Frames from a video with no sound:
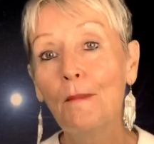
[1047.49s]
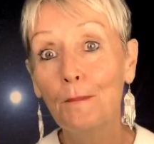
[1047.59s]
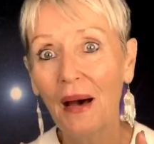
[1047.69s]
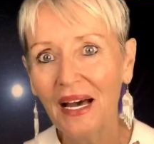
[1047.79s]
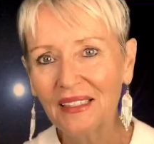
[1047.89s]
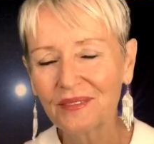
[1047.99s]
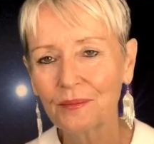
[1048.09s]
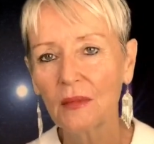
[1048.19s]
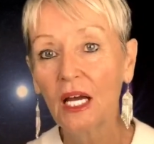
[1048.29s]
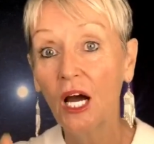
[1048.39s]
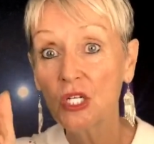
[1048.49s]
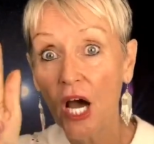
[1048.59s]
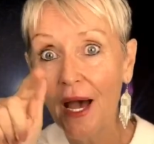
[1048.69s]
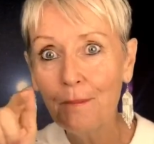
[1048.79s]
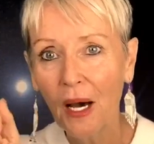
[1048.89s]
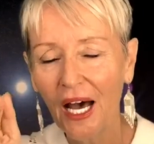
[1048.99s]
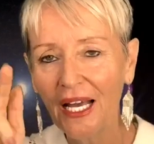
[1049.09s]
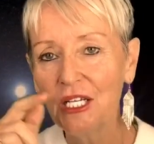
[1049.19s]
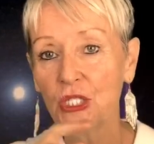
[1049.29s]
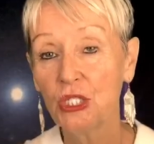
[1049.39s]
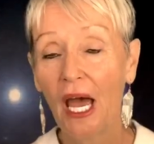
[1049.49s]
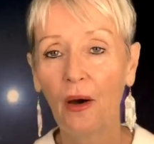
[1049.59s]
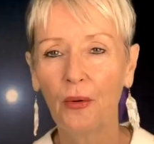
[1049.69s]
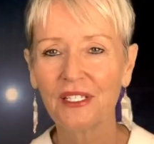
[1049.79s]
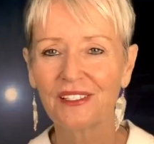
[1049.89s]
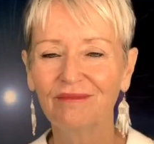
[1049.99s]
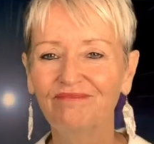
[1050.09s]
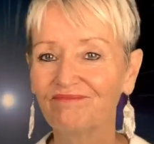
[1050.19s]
But time pie, showers.